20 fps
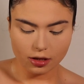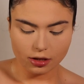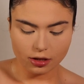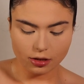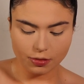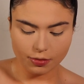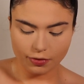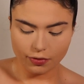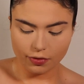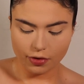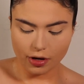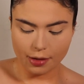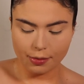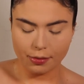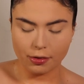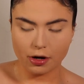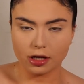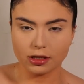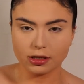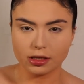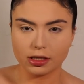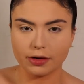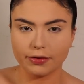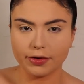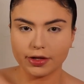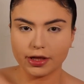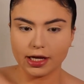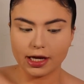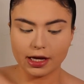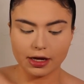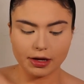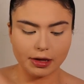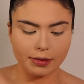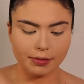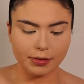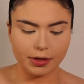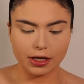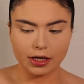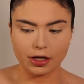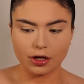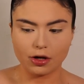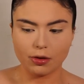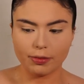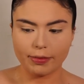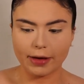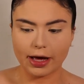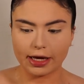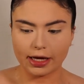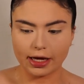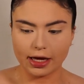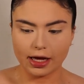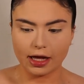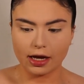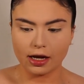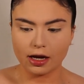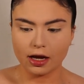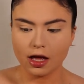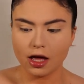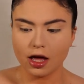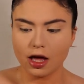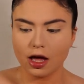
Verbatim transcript: So before I bronze and everything, I'm gonna go back in